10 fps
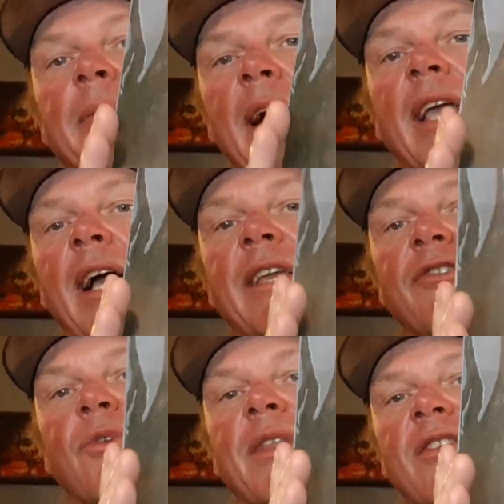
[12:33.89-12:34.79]
I
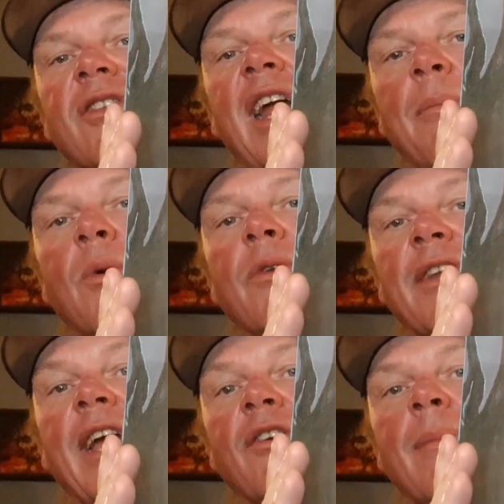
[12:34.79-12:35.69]
enjoy this a lot more
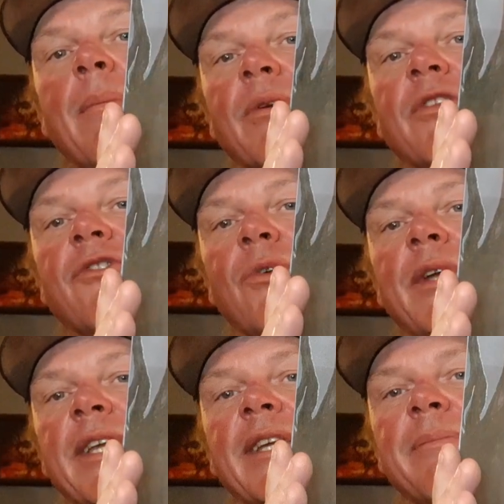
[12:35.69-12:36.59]
than I remembered
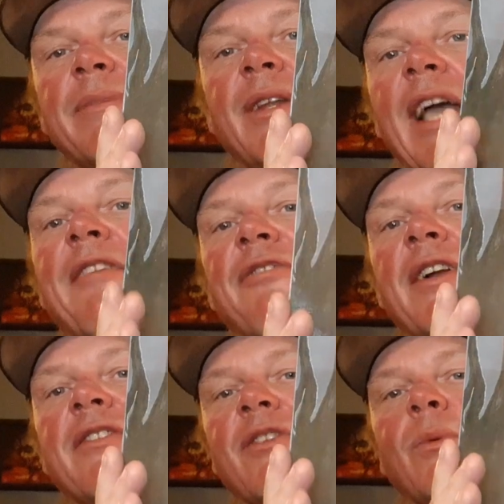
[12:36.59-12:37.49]
enjoying it. You know, I had
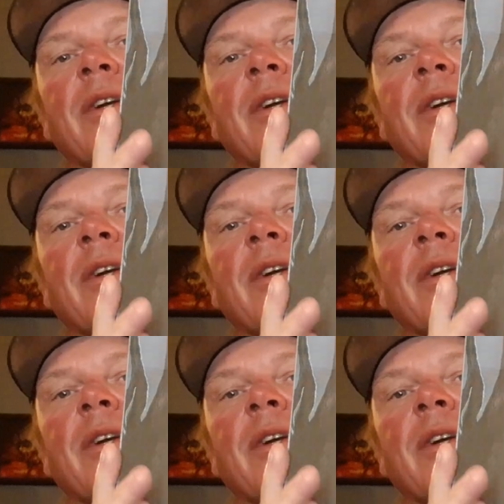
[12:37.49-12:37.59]
friends that were